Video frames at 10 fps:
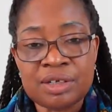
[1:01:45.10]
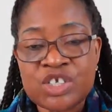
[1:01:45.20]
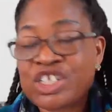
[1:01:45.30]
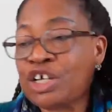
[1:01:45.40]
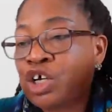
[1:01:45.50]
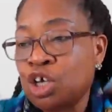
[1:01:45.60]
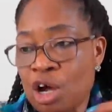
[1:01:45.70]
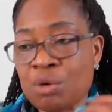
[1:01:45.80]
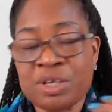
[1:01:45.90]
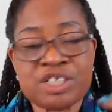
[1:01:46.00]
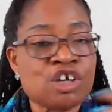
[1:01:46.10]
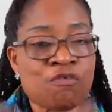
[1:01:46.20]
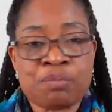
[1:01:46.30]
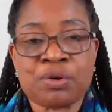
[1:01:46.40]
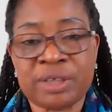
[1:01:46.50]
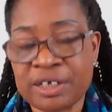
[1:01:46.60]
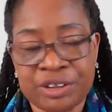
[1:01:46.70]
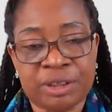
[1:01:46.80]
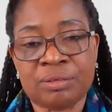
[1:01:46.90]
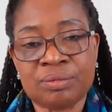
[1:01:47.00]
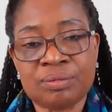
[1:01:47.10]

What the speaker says: security of protection.